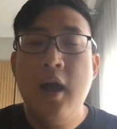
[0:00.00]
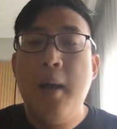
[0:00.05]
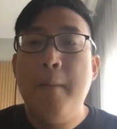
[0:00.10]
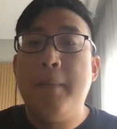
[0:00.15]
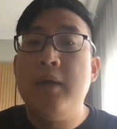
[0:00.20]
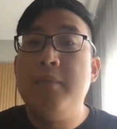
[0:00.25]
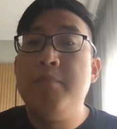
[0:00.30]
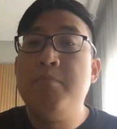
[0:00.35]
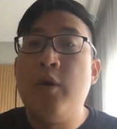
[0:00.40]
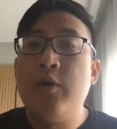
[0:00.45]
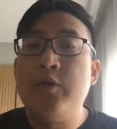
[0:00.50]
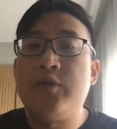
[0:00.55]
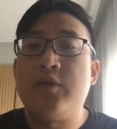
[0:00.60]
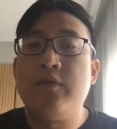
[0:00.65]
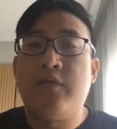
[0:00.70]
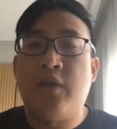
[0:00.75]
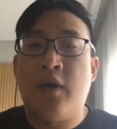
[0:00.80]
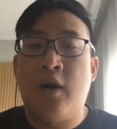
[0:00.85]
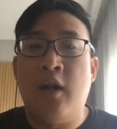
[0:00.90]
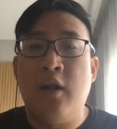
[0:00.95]
But most
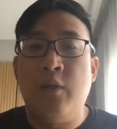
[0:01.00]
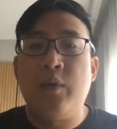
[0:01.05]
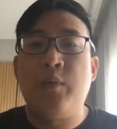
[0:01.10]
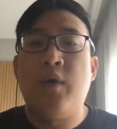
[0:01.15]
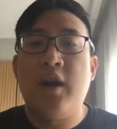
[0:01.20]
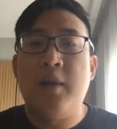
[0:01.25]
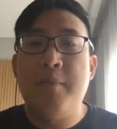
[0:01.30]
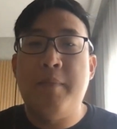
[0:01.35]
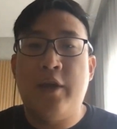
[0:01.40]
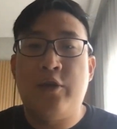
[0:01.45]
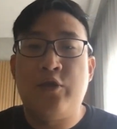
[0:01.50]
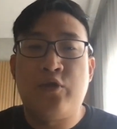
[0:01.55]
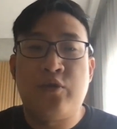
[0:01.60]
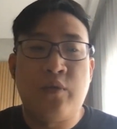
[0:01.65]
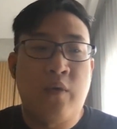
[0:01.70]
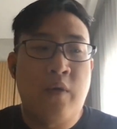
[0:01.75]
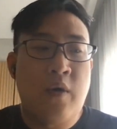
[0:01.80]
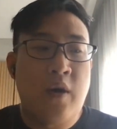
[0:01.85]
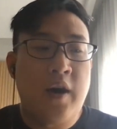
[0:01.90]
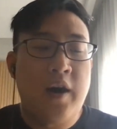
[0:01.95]
of all, we want to make
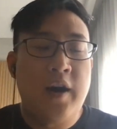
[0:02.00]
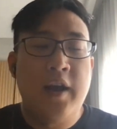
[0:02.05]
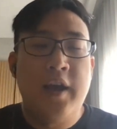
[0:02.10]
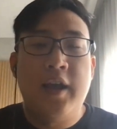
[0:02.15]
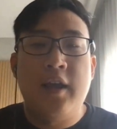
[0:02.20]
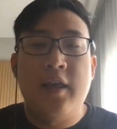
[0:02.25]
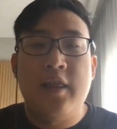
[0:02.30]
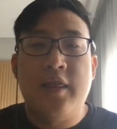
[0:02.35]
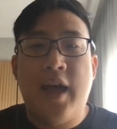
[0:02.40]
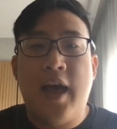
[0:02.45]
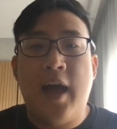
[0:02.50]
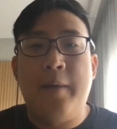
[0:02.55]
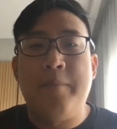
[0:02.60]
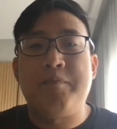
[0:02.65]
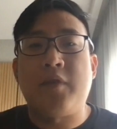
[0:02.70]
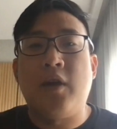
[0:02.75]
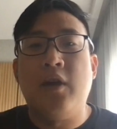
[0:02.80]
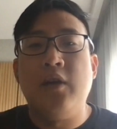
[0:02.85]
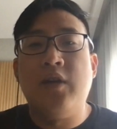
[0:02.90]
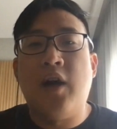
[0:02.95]
sure that
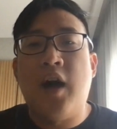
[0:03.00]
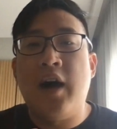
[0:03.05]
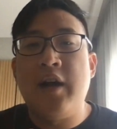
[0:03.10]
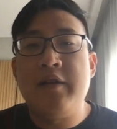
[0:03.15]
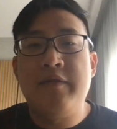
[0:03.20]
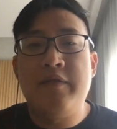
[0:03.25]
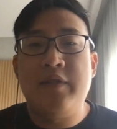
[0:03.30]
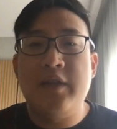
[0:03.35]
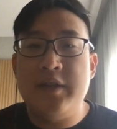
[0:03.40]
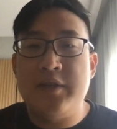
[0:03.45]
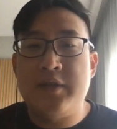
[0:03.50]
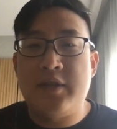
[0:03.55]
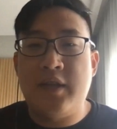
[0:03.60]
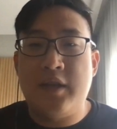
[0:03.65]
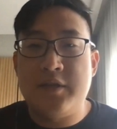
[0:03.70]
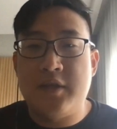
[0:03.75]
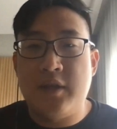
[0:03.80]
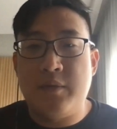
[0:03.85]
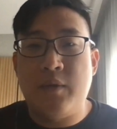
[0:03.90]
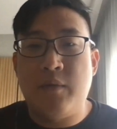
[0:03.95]
a lot of these
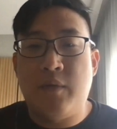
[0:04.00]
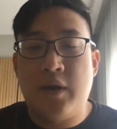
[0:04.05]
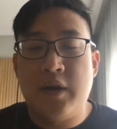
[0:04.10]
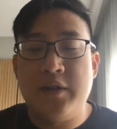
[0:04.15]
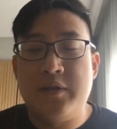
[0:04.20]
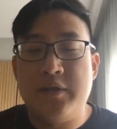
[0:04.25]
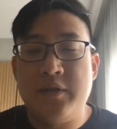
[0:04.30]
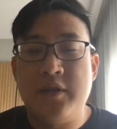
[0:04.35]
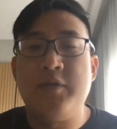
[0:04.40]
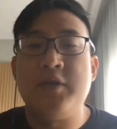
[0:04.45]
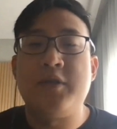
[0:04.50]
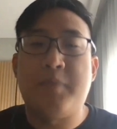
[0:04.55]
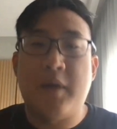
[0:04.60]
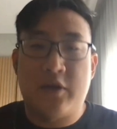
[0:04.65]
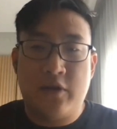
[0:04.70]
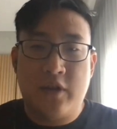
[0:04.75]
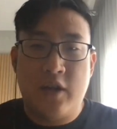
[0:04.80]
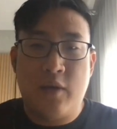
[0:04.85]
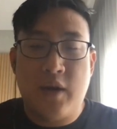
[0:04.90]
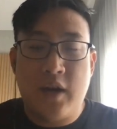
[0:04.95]
things that we want to do,
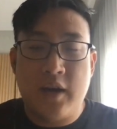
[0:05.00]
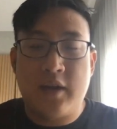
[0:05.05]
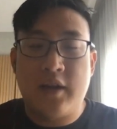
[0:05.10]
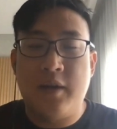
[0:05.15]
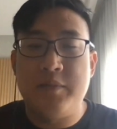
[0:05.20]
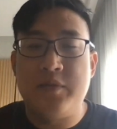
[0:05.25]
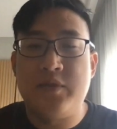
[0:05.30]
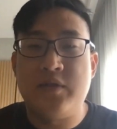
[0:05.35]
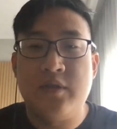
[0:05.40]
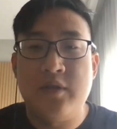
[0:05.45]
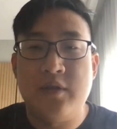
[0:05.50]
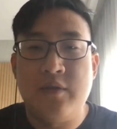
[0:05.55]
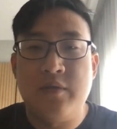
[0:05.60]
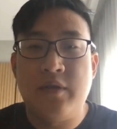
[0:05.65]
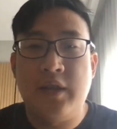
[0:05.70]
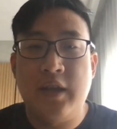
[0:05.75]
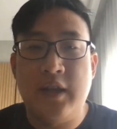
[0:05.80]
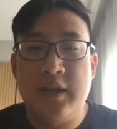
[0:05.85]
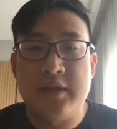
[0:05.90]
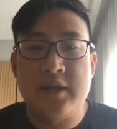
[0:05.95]
especially when it comes to
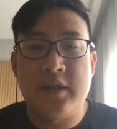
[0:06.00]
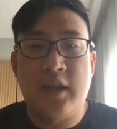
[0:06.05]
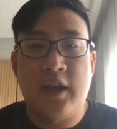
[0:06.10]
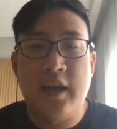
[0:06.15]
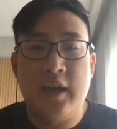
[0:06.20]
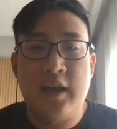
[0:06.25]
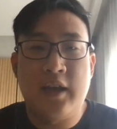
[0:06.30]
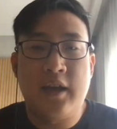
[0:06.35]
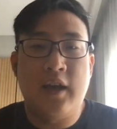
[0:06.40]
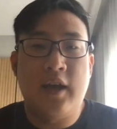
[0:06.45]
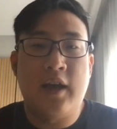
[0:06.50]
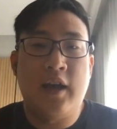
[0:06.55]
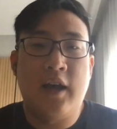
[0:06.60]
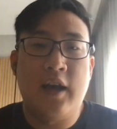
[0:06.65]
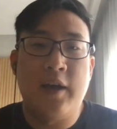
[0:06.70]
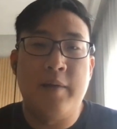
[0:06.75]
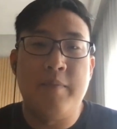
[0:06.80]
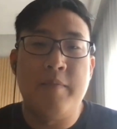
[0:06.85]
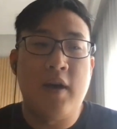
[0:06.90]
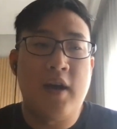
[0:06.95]
things like
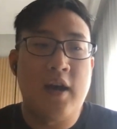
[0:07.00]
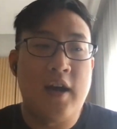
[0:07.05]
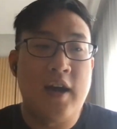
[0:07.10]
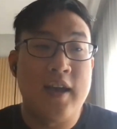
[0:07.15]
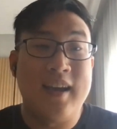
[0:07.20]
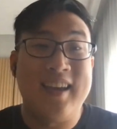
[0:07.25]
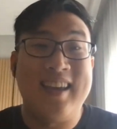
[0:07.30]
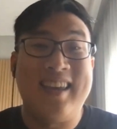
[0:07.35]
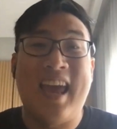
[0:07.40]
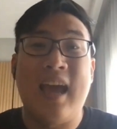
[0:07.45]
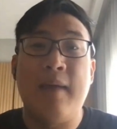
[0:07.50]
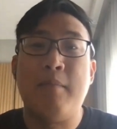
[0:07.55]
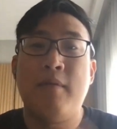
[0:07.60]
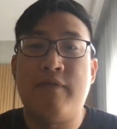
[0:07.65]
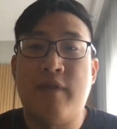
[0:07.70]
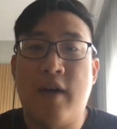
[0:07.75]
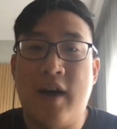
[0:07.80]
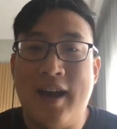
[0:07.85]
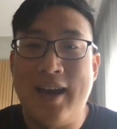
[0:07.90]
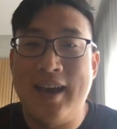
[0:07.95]

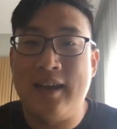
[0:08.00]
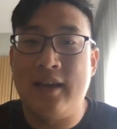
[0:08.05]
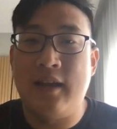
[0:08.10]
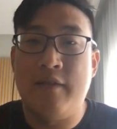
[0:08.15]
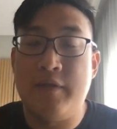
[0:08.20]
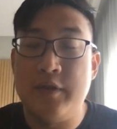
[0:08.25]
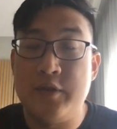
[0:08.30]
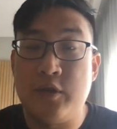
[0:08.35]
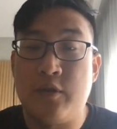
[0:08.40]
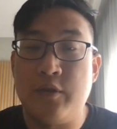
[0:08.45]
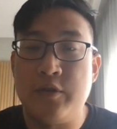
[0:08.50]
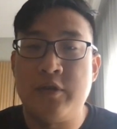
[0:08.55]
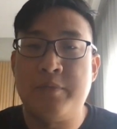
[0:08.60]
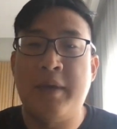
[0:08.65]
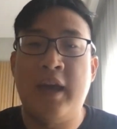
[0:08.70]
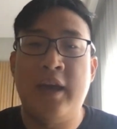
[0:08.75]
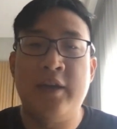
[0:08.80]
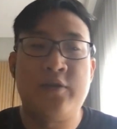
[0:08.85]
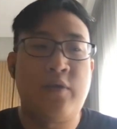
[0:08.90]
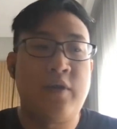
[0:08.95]
gamifying a physical
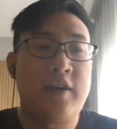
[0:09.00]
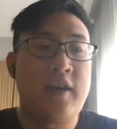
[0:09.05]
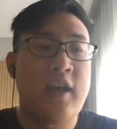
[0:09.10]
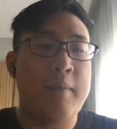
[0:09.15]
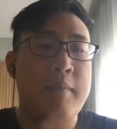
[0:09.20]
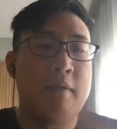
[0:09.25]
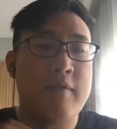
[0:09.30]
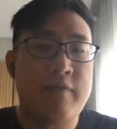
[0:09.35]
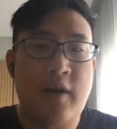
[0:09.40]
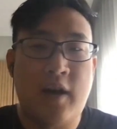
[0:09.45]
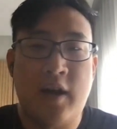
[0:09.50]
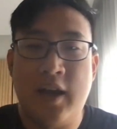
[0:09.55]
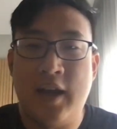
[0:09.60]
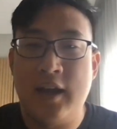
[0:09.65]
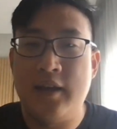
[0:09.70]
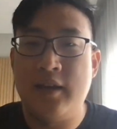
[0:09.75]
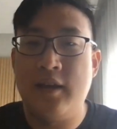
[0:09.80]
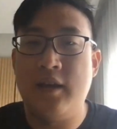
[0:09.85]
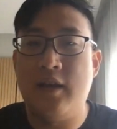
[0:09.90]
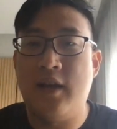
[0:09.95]
space or
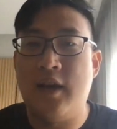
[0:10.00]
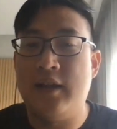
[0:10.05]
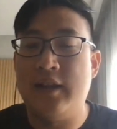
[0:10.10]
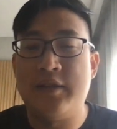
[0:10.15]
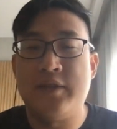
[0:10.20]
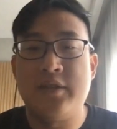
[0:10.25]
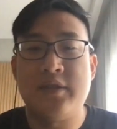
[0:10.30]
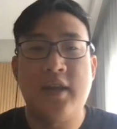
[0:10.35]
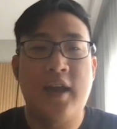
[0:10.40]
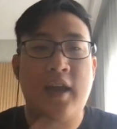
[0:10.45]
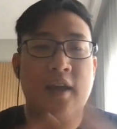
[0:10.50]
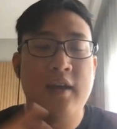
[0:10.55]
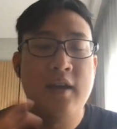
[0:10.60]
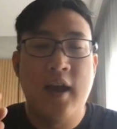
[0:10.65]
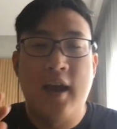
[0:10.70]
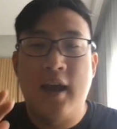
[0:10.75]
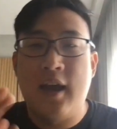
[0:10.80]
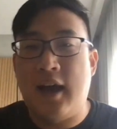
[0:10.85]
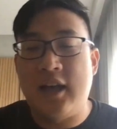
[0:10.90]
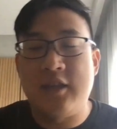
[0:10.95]
gamifying, let's say,
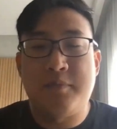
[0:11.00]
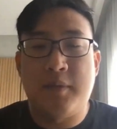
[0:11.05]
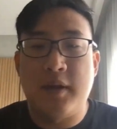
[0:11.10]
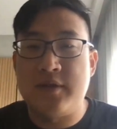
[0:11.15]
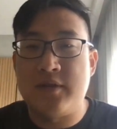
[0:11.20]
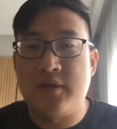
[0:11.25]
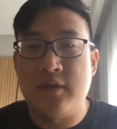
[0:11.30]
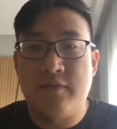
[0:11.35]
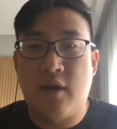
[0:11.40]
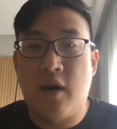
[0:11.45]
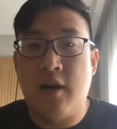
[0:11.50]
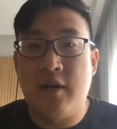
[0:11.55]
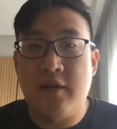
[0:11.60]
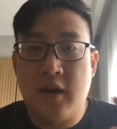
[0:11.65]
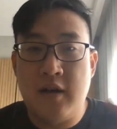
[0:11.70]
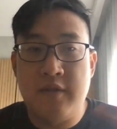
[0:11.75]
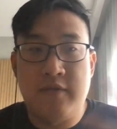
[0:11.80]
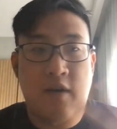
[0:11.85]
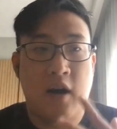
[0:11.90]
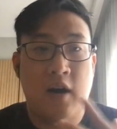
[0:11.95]
aspects of
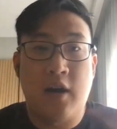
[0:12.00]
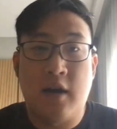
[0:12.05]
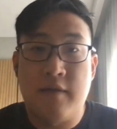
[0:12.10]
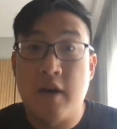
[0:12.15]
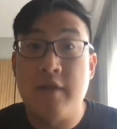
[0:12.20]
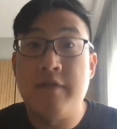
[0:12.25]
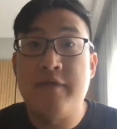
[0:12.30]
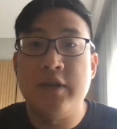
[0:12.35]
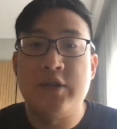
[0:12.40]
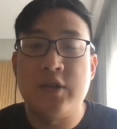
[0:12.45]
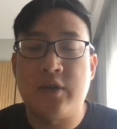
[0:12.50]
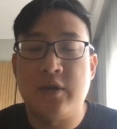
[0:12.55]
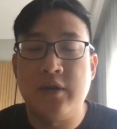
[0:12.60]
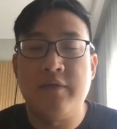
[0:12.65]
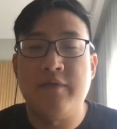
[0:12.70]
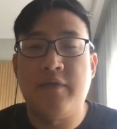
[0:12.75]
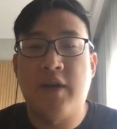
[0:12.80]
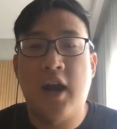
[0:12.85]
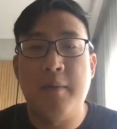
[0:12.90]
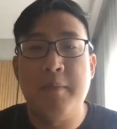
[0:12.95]
our physical
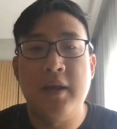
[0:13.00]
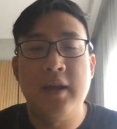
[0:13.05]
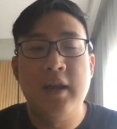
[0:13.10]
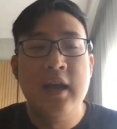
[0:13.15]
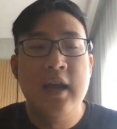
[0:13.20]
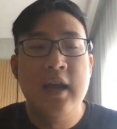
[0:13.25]
environment,